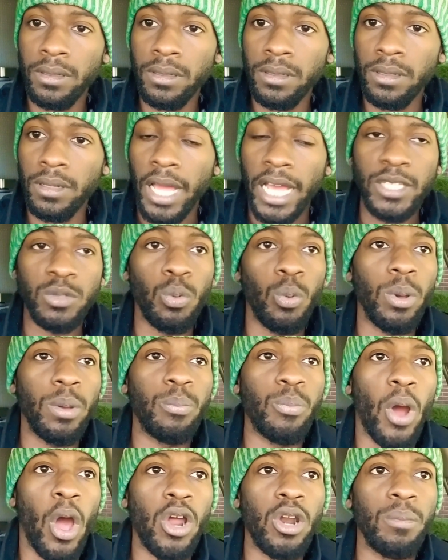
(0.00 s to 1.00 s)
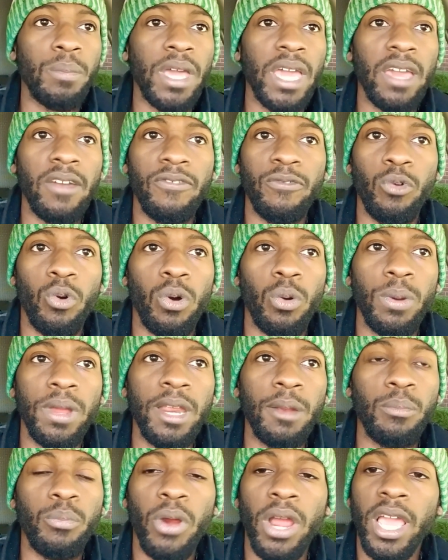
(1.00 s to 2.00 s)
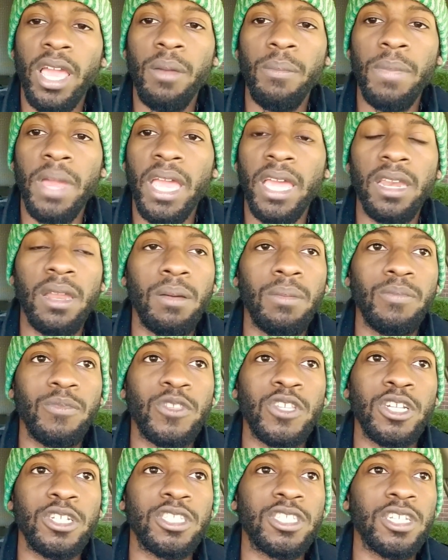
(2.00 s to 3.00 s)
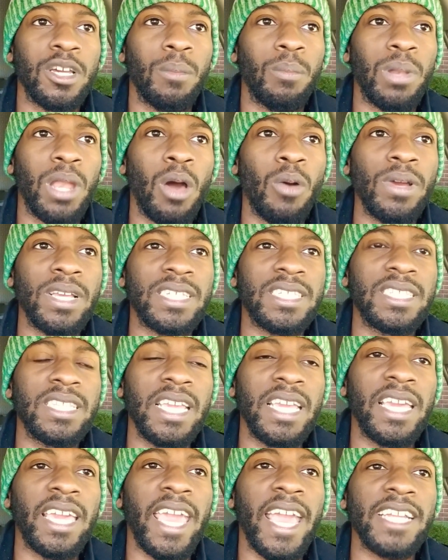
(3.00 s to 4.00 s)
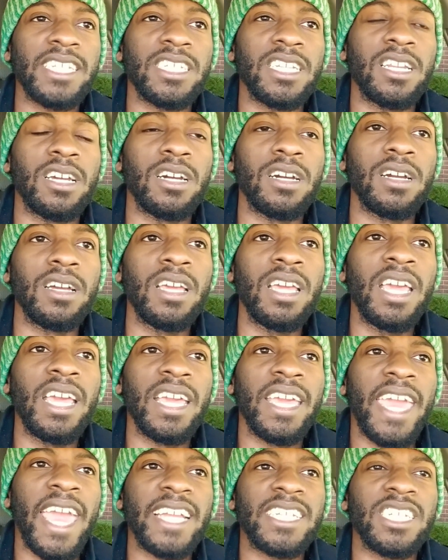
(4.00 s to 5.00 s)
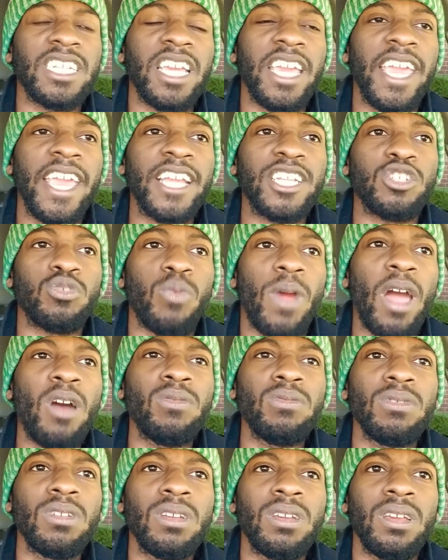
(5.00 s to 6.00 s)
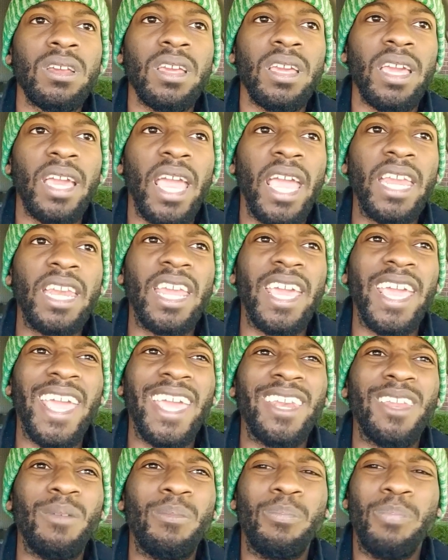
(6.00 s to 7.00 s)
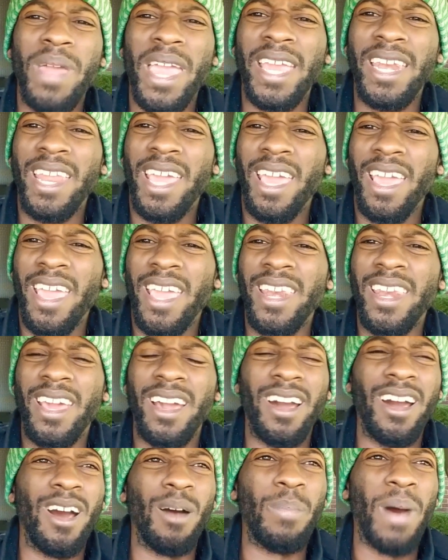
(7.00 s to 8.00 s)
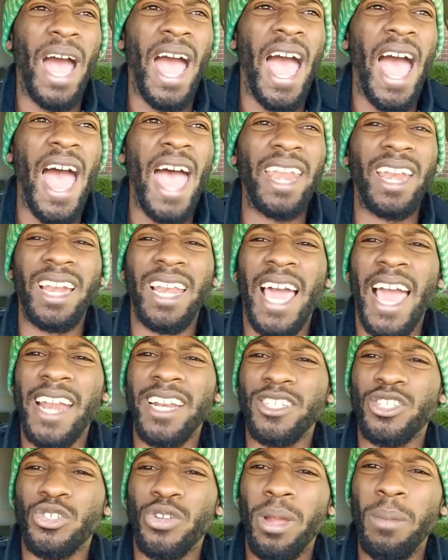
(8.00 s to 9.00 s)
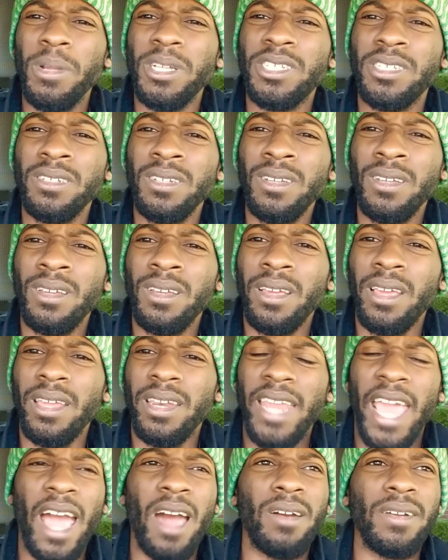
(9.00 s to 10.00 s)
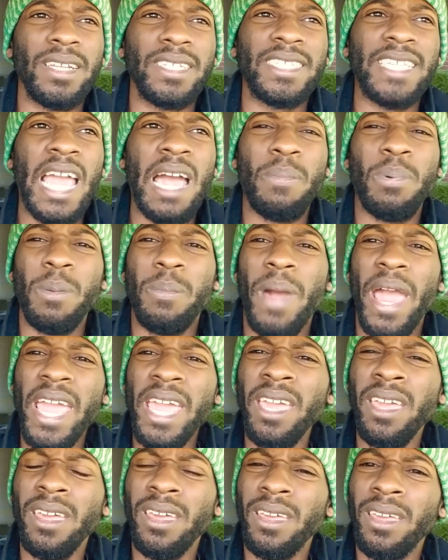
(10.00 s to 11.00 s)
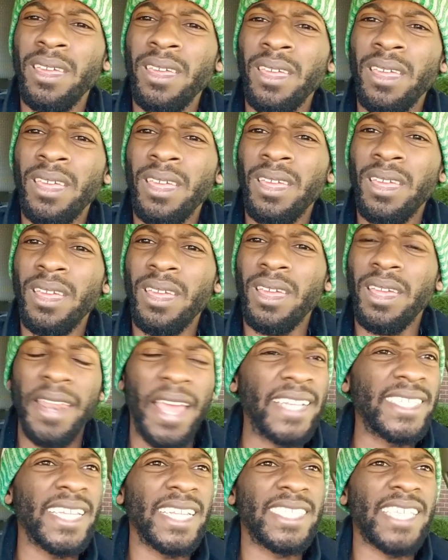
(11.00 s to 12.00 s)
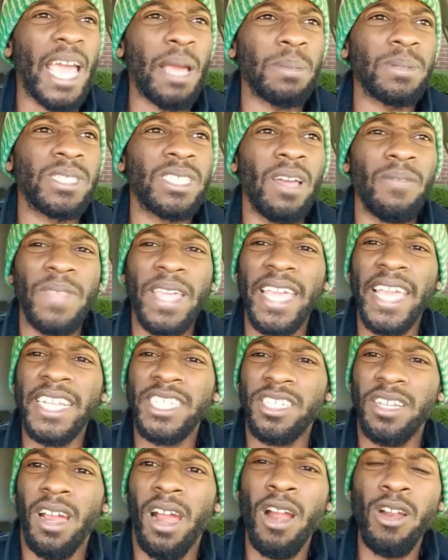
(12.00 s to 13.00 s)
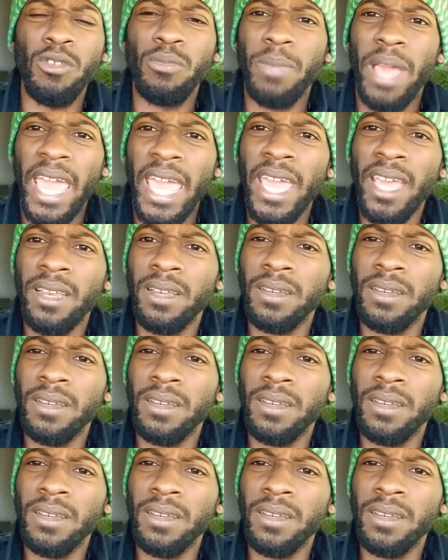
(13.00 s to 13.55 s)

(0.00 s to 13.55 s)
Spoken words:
That's what we brought him in for. We didn't bring him in to blow his knee catching a hitch route in the behind the line of scrimmage down in Tampa Bay. That's that type of stuff that gets you hurt, man.